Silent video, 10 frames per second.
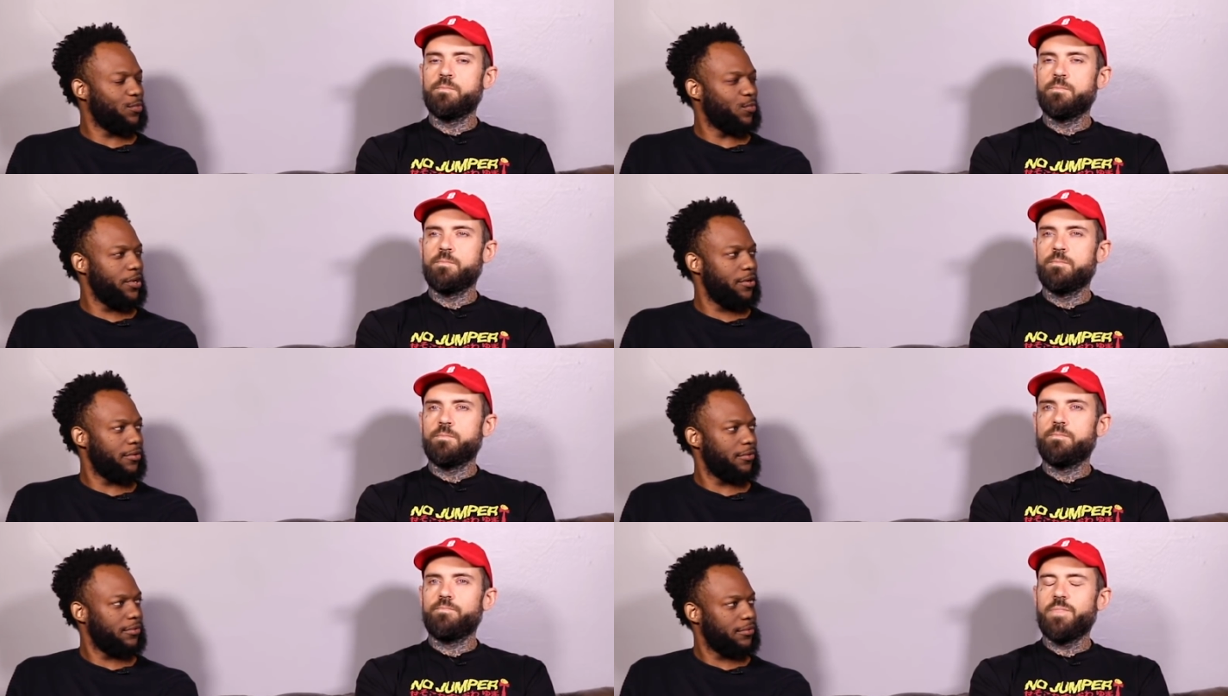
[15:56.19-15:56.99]

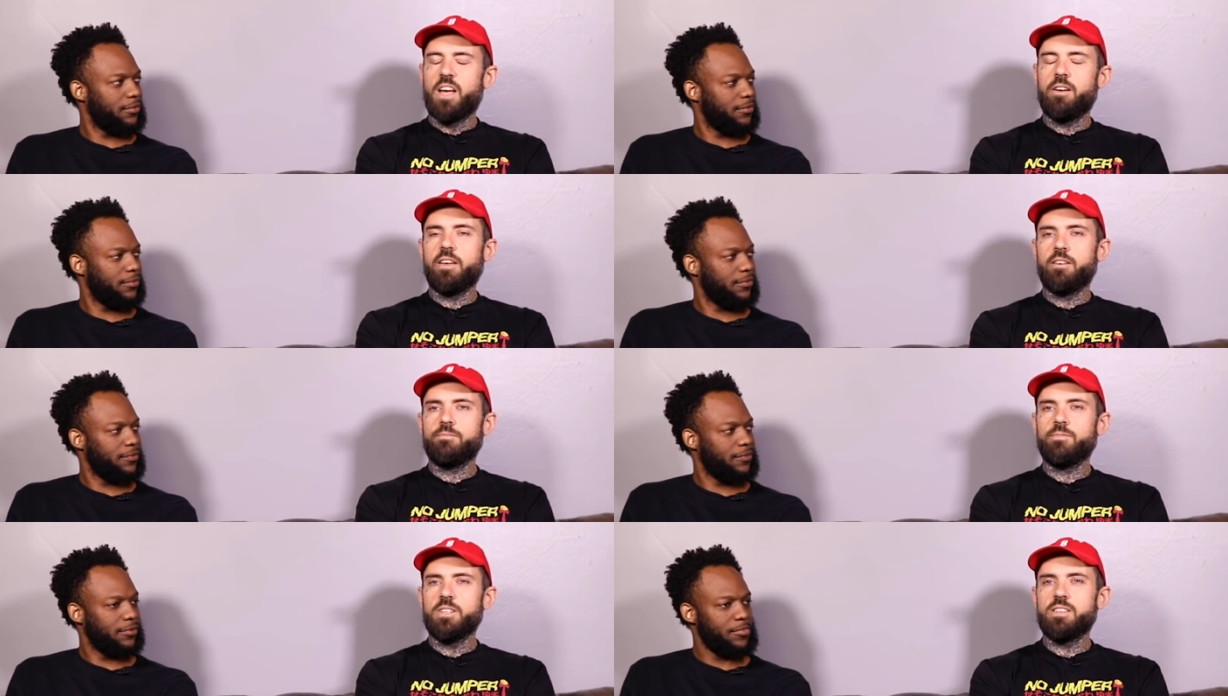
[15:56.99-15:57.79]
Speaker 1: weird. No,
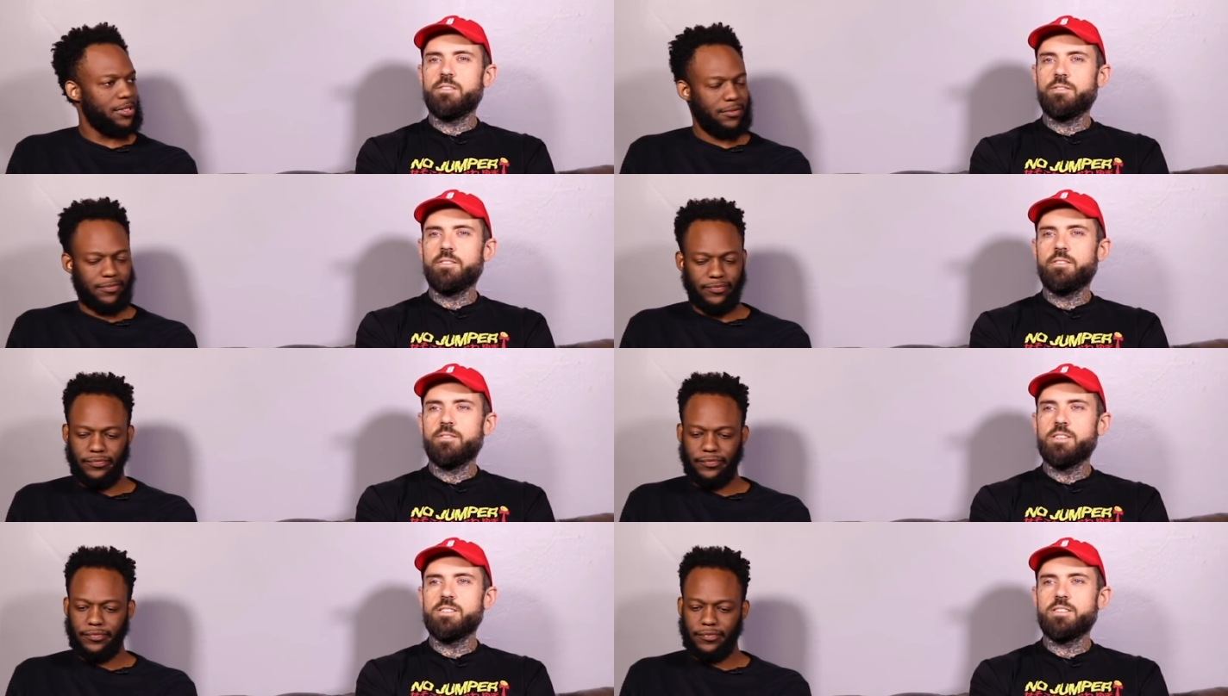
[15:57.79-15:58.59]
yeah.
Speaker 2: It's
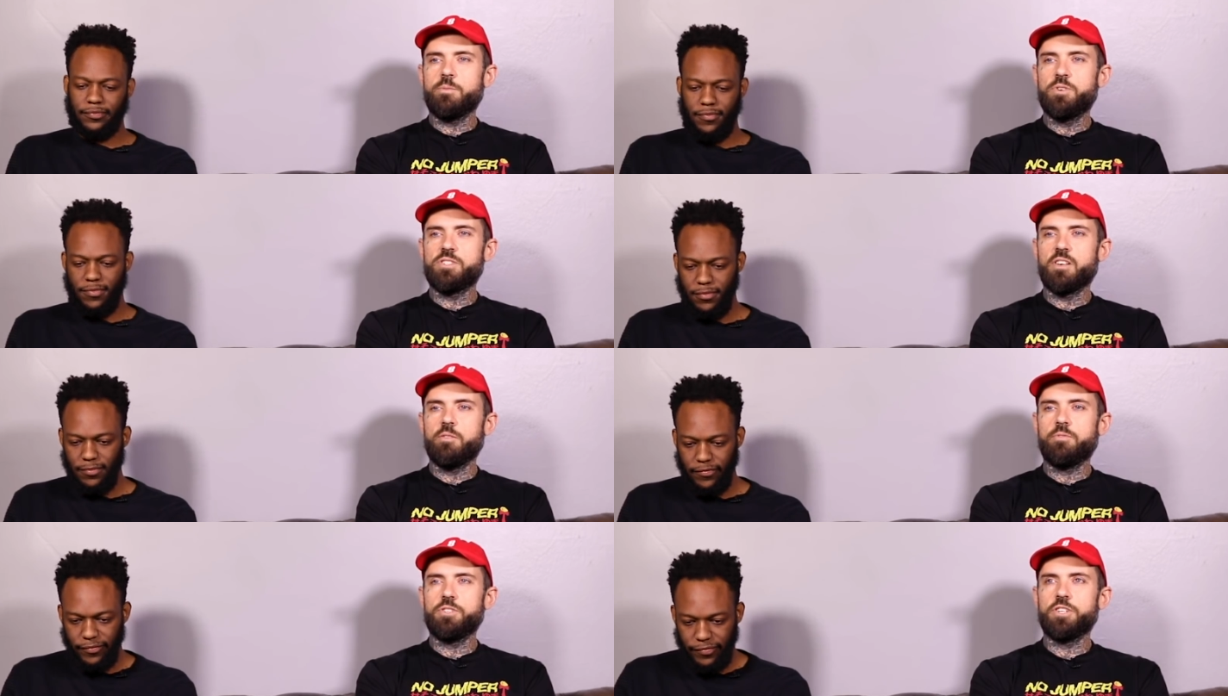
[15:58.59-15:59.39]
definitely, it's a slippery
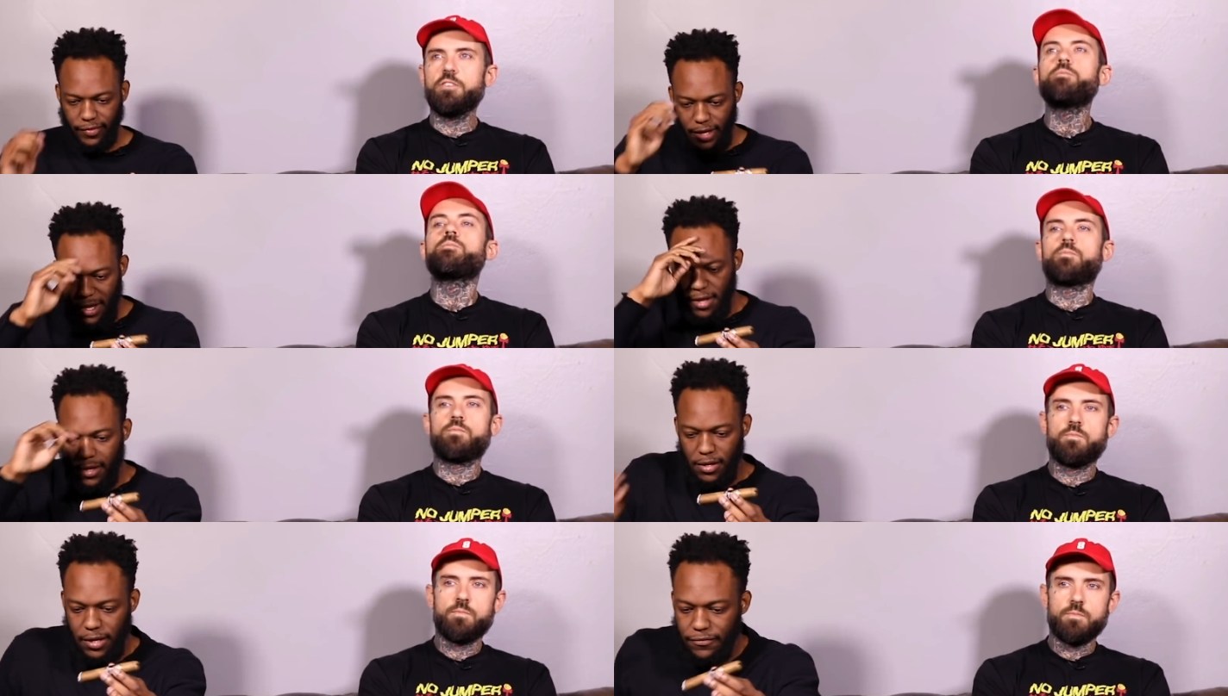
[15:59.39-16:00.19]
slope for sure.
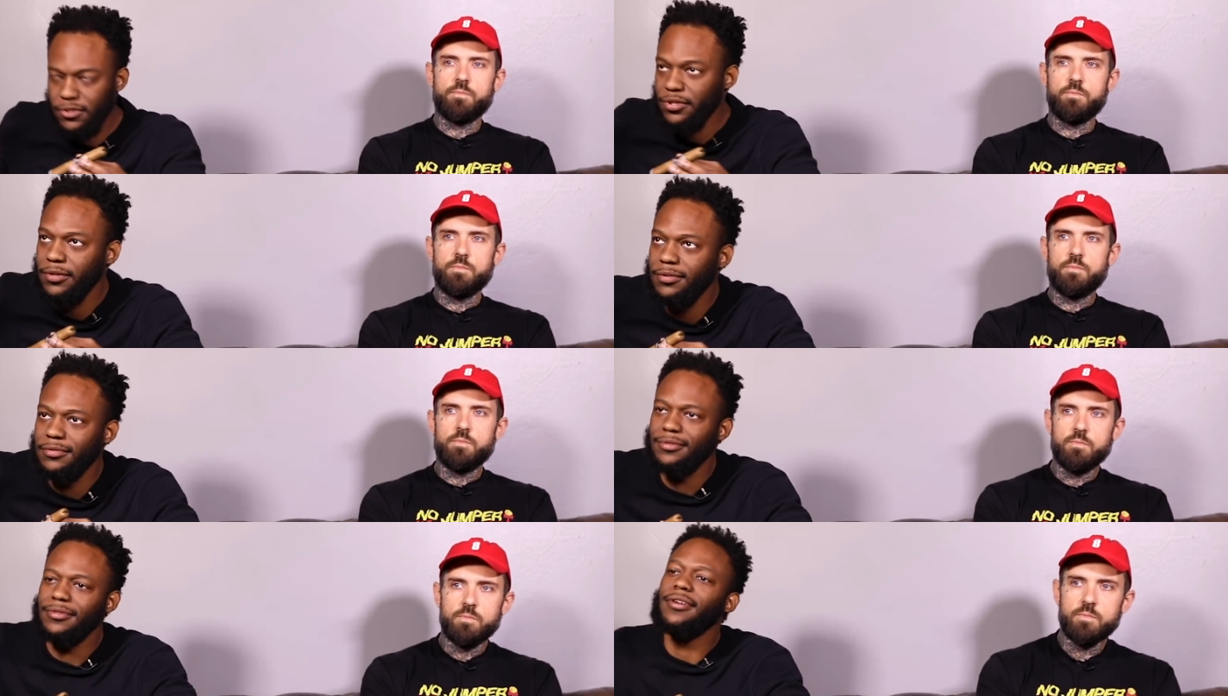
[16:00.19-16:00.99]
Speaker 1: Nah, for
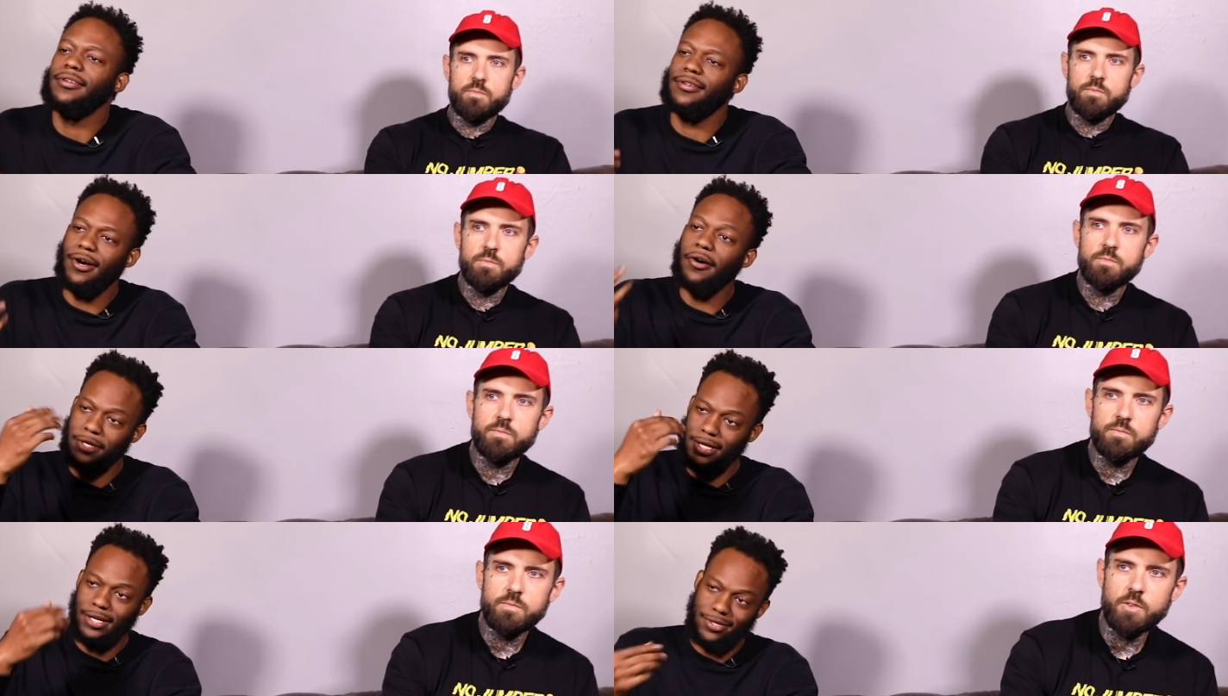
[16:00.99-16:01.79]
sure.
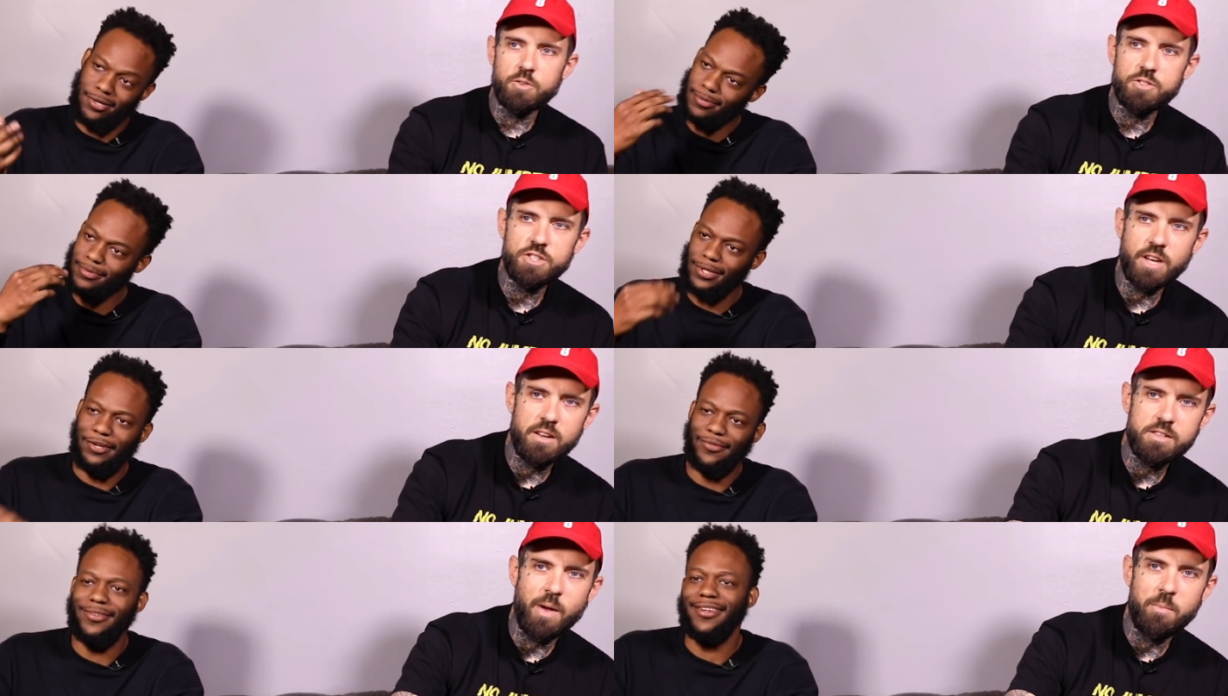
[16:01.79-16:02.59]
Oh
Speaker 2: yeah, let's
Speaker 1: go.
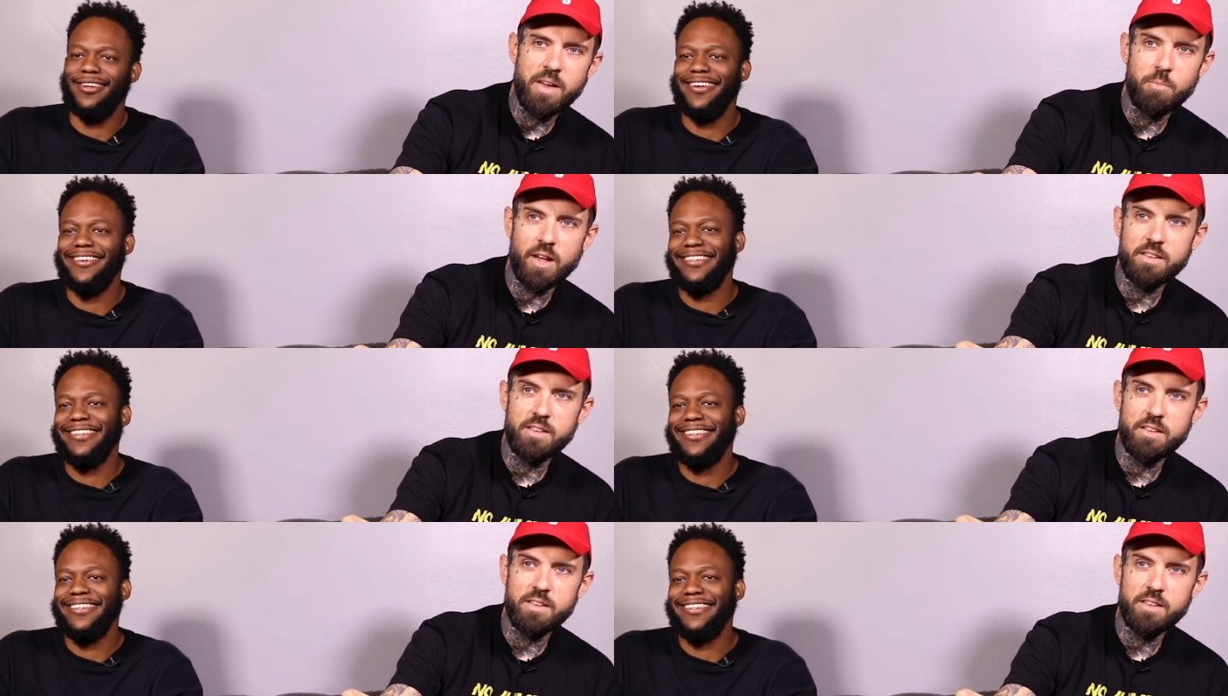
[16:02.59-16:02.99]
Shout out to my man